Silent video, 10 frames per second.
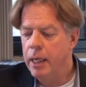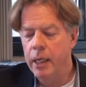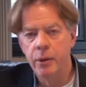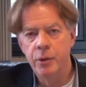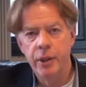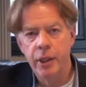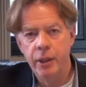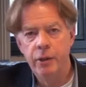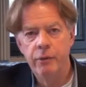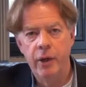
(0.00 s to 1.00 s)
Here you see the
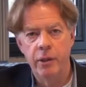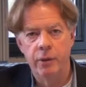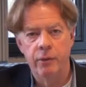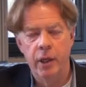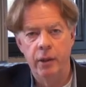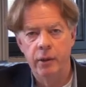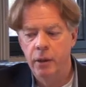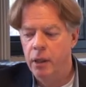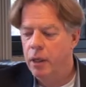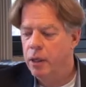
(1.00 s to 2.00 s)
interface of that.
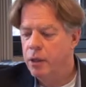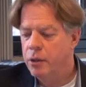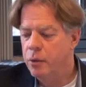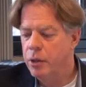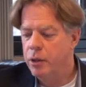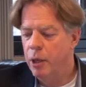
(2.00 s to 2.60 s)
Students